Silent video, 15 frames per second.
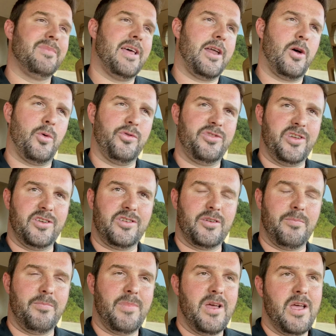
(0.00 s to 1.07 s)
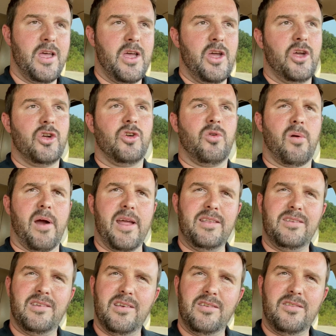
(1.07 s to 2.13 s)
That whole system,
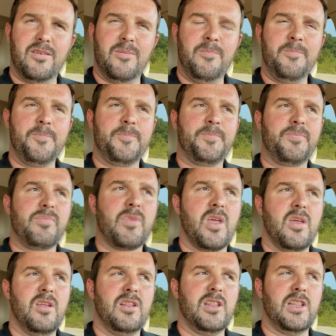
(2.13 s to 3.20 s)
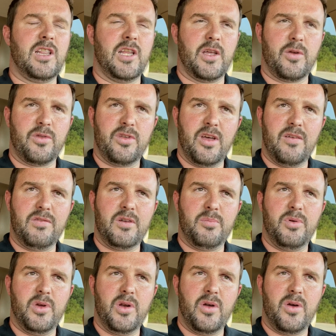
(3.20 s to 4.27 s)
great system. Little tough to
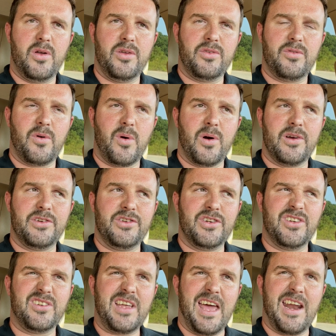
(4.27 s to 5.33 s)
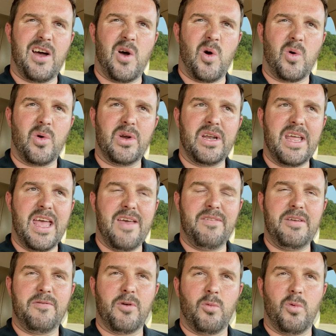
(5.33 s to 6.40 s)
put on as far as just kind of awkward and
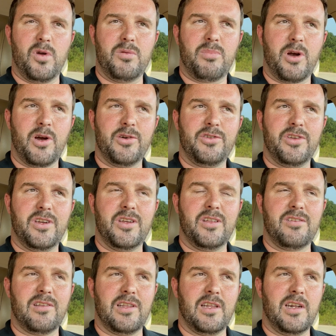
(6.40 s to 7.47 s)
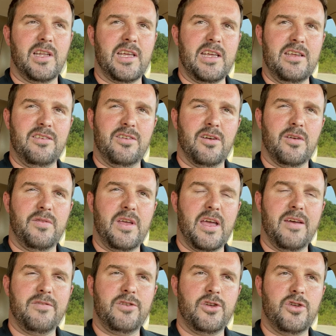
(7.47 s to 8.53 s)
heavy for one person. It's a little easier if you
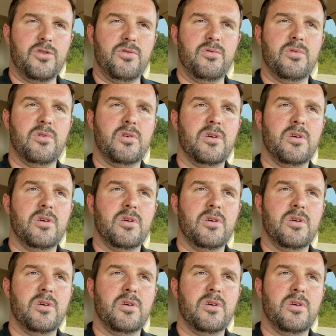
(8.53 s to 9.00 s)
have 2.